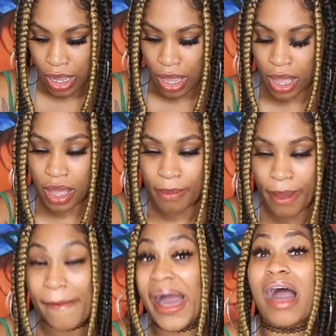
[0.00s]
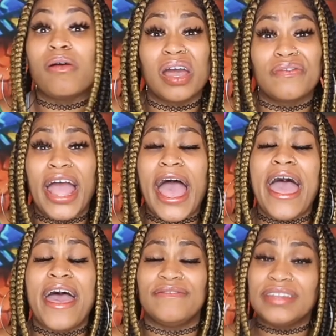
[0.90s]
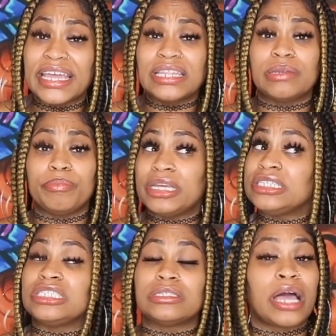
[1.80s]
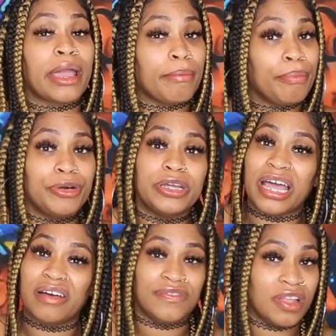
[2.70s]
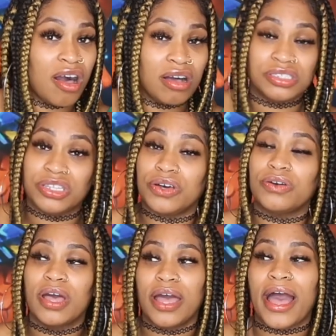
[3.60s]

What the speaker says: However, I have lately been just like putting out vlogs, though.